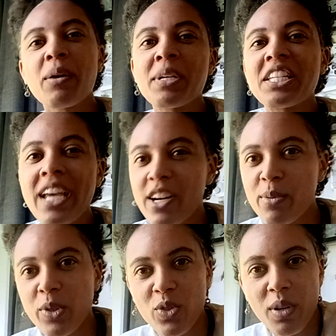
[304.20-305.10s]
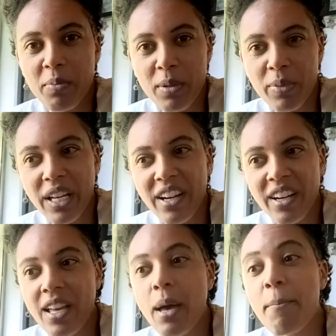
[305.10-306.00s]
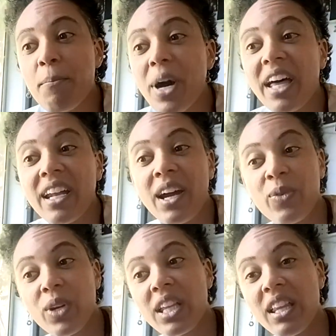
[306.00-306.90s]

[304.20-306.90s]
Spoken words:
I'm a terrible trumpet player, but I really